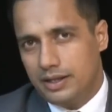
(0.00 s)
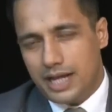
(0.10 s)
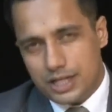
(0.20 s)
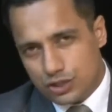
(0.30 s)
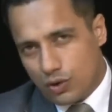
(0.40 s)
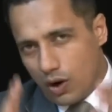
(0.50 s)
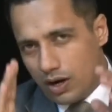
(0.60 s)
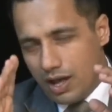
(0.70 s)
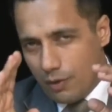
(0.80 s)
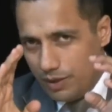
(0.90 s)
That's
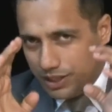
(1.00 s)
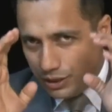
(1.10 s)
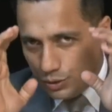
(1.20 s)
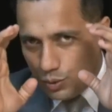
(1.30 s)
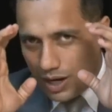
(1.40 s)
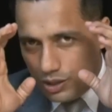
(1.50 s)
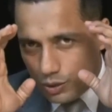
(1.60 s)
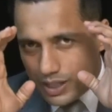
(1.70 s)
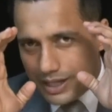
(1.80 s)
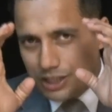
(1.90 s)
called when you are
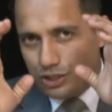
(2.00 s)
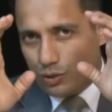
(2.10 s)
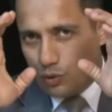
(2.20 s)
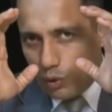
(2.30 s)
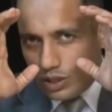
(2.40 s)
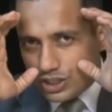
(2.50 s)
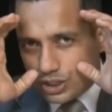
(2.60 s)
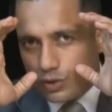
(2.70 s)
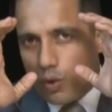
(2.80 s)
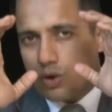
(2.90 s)
looking at your goals
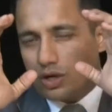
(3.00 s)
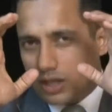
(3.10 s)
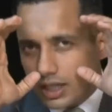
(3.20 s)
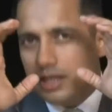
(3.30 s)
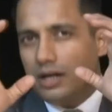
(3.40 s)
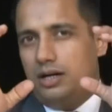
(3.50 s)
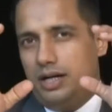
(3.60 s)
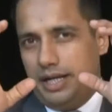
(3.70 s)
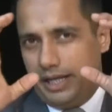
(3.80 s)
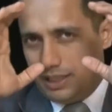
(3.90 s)
so
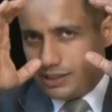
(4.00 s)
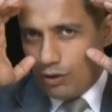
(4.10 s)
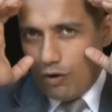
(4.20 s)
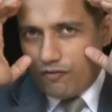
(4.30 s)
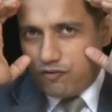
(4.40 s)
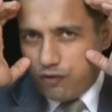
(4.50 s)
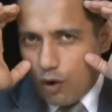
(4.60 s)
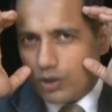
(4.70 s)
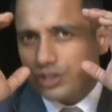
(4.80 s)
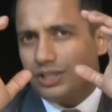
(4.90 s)
clearly, so
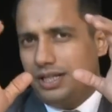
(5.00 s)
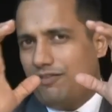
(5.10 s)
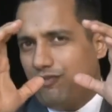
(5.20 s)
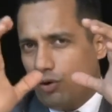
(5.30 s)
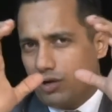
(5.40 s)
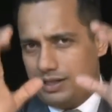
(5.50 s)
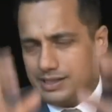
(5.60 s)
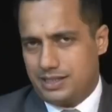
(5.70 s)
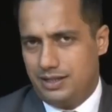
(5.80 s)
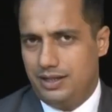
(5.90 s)
focusedly
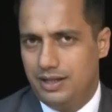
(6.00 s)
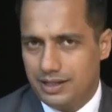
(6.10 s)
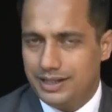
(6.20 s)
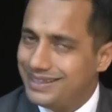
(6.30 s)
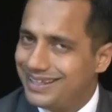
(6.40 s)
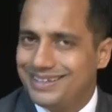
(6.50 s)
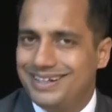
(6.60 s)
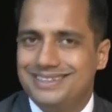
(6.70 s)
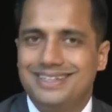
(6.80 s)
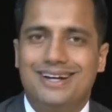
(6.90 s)
focused, then the
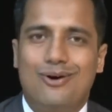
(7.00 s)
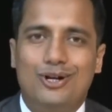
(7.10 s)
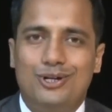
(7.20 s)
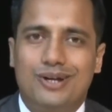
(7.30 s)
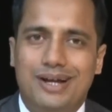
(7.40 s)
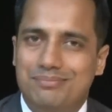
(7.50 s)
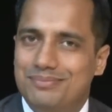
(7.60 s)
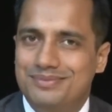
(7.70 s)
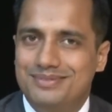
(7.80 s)
results are ought to come.